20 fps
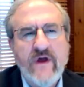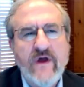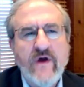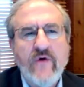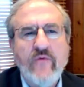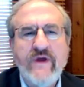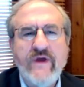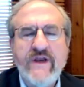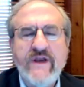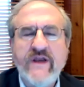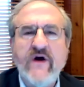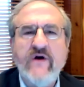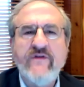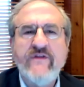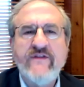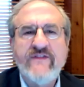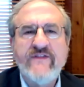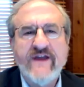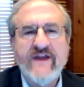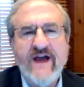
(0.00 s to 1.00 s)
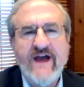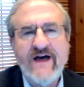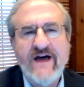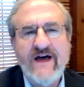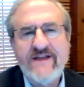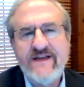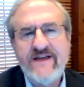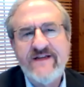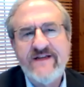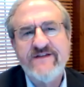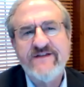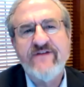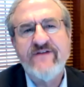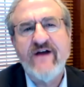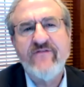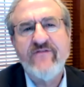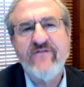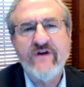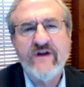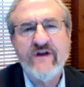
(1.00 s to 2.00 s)
We know that the continent of
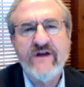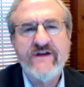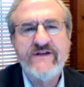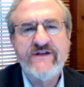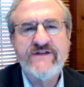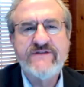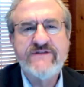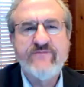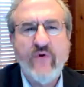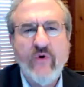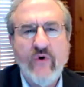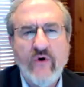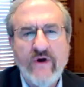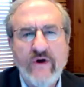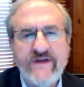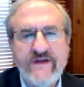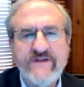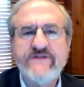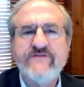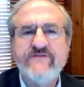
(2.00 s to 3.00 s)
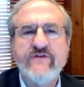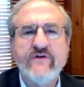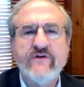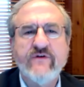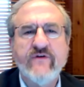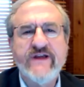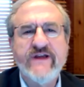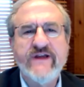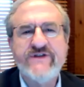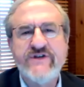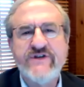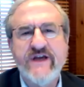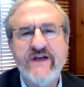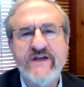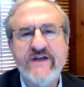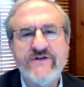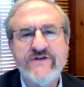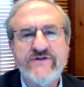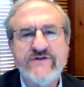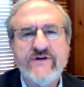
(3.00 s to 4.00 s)
Africa is poised for great
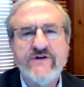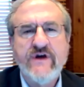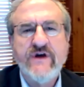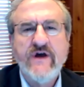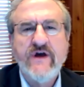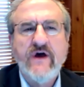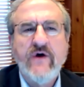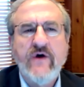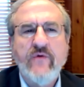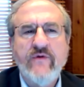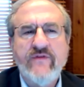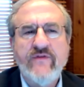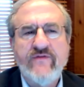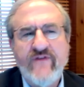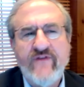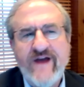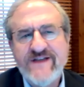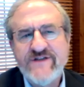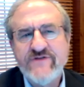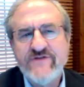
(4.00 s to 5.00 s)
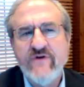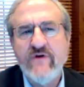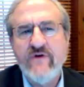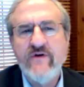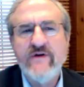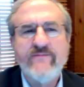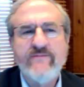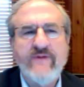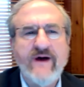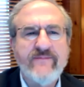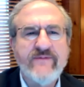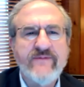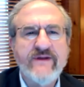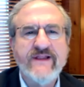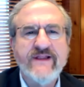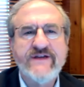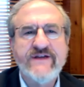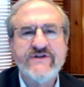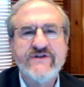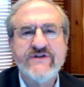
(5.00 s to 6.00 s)
change, with fast-growing
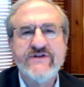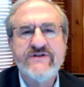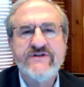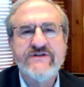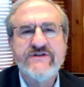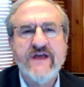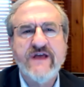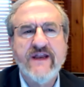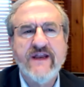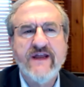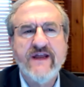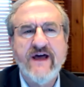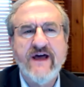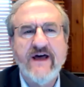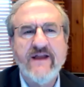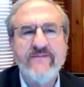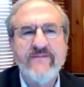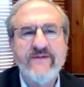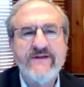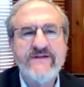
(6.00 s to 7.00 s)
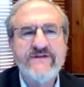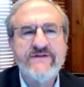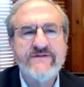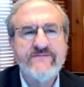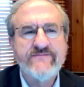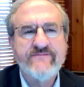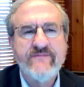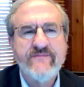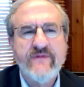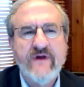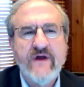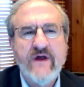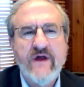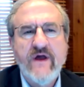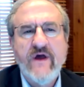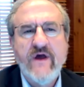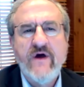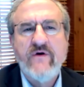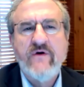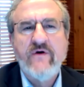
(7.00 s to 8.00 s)
populations and economies.
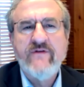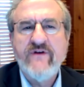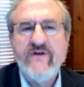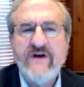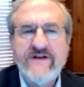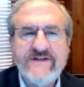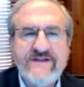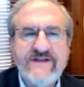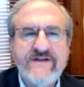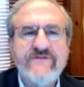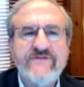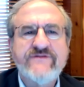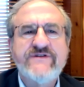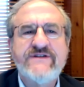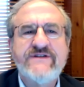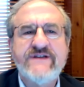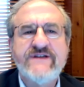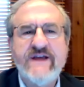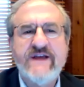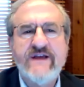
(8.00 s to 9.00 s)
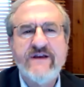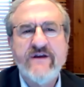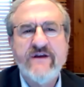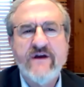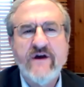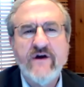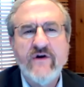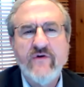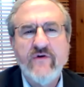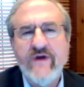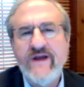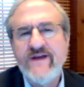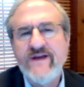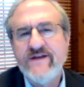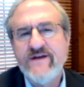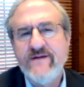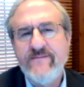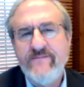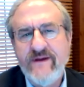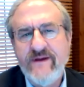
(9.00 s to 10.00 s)
We've also seen a great
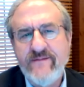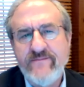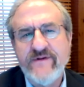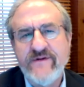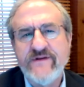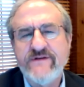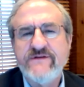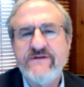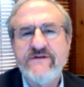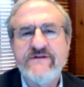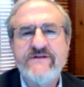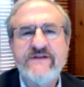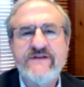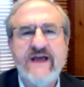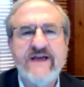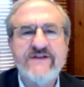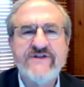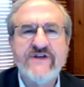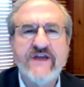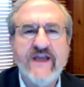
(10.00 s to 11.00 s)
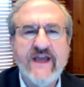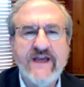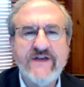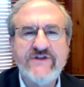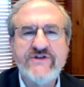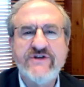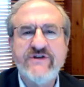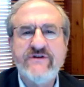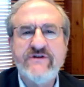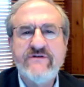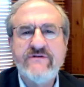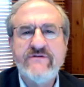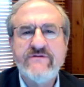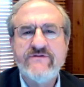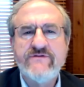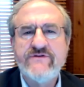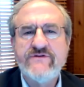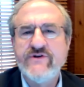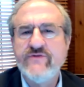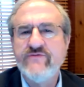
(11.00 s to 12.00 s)
commitment to education,
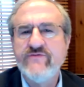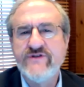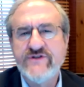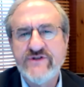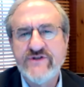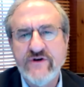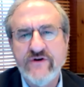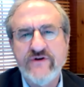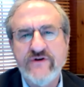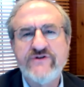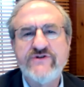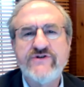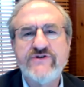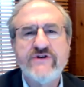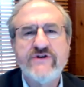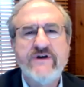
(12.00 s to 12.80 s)
to research,